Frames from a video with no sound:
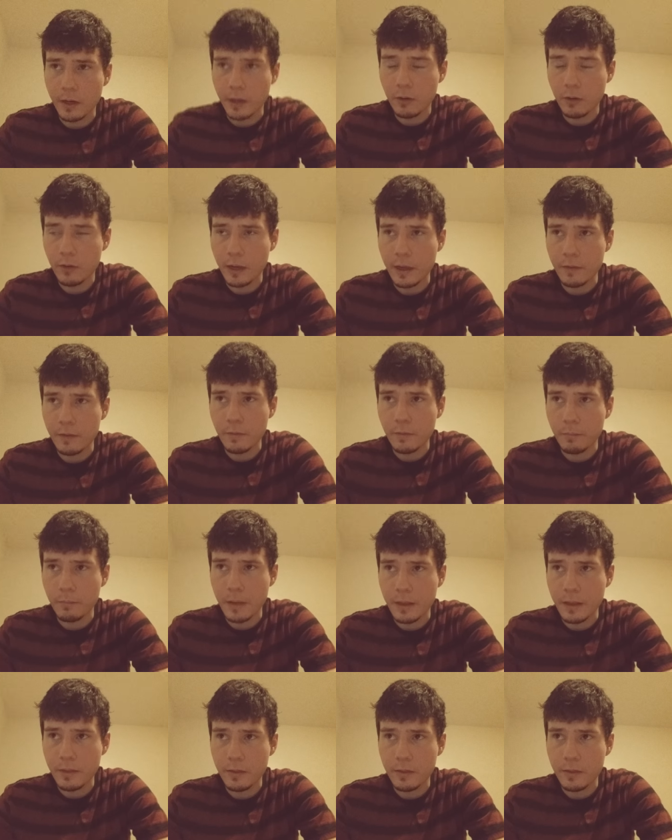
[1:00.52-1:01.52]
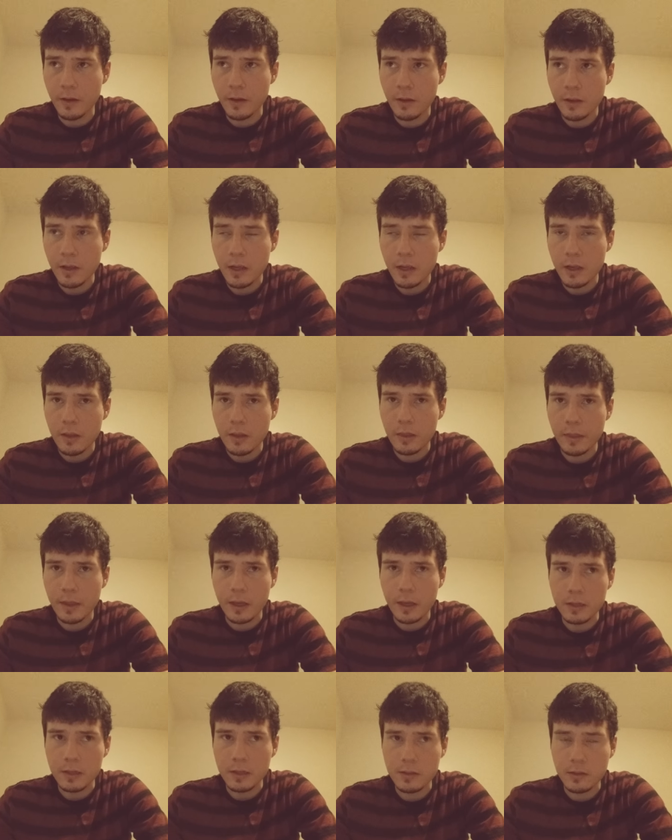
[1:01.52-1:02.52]
I don't have a method
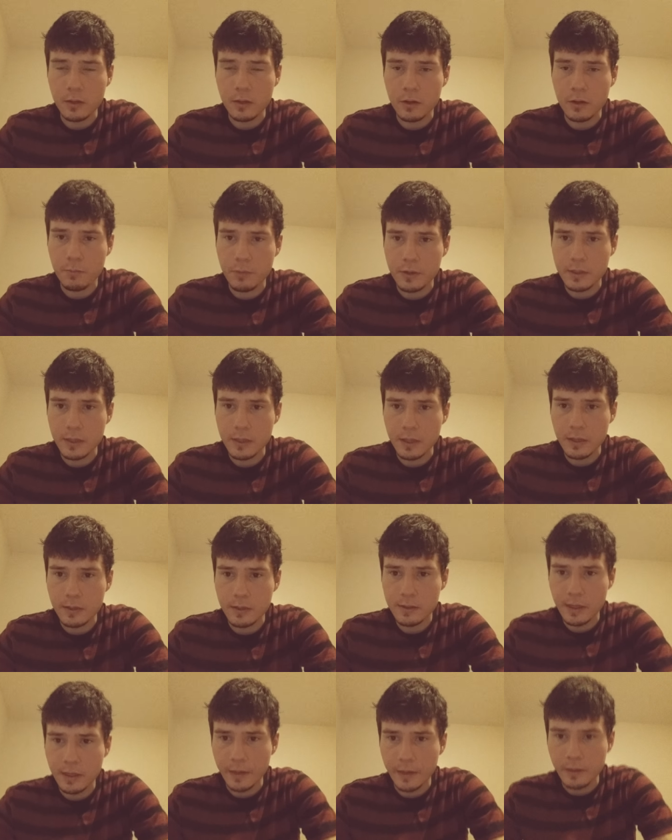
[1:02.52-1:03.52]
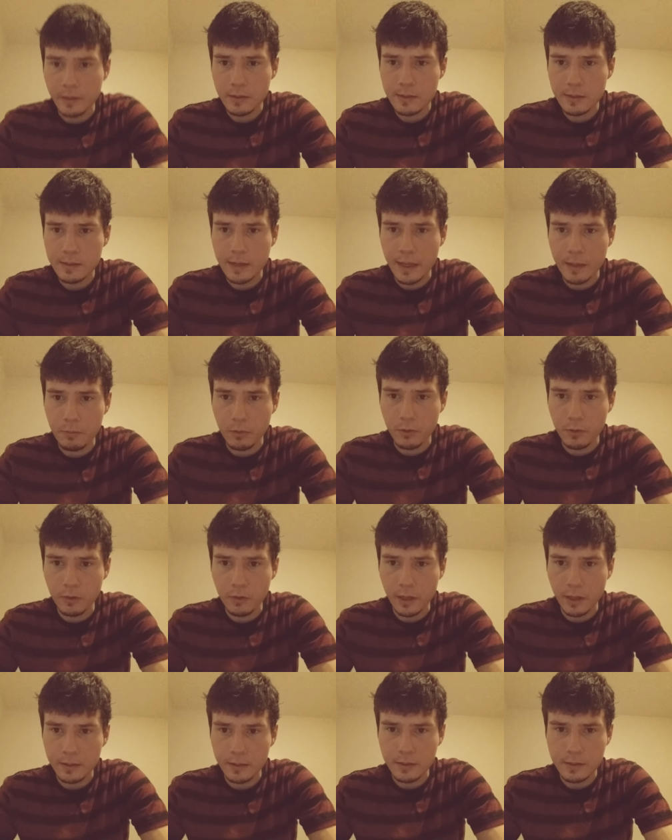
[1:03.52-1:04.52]
that's 100% st stable
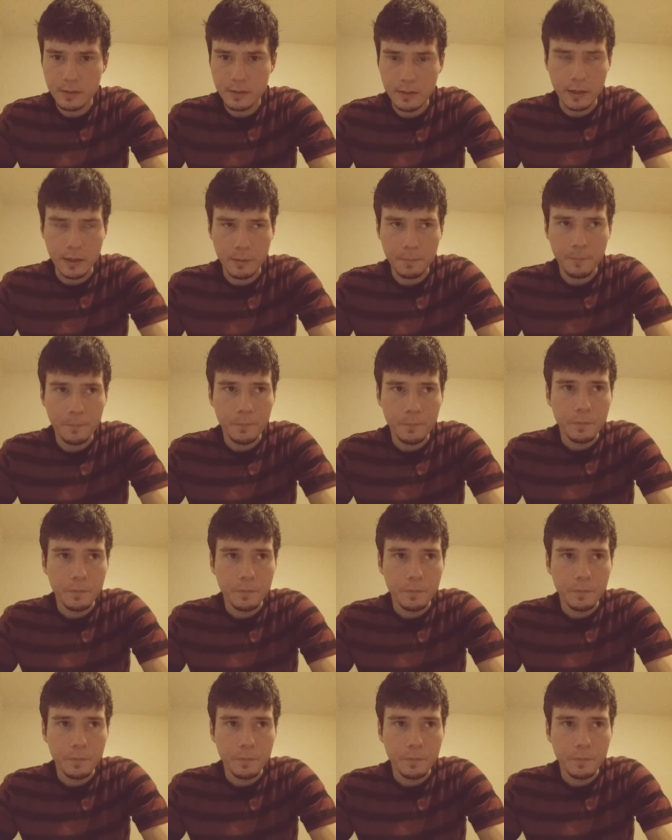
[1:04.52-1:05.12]
at this time.